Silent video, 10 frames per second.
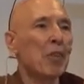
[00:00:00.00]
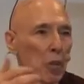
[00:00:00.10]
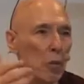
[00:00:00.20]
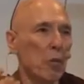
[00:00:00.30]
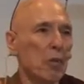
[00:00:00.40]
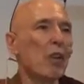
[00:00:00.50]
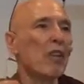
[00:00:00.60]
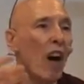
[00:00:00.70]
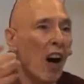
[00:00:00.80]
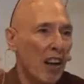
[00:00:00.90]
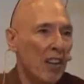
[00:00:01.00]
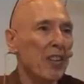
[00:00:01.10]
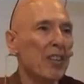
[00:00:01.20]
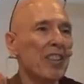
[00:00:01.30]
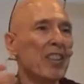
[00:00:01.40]
to sort of
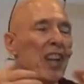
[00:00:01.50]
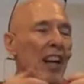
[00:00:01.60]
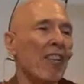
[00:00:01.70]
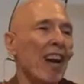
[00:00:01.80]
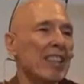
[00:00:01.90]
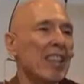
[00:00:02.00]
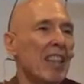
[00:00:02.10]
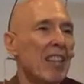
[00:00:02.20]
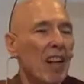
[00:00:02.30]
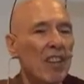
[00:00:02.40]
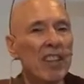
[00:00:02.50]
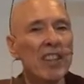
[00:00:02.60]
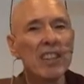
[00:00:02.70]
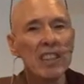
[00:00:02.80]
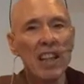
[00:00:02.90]
honor the generosity of
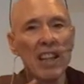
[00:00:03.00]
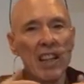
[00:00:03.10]
others,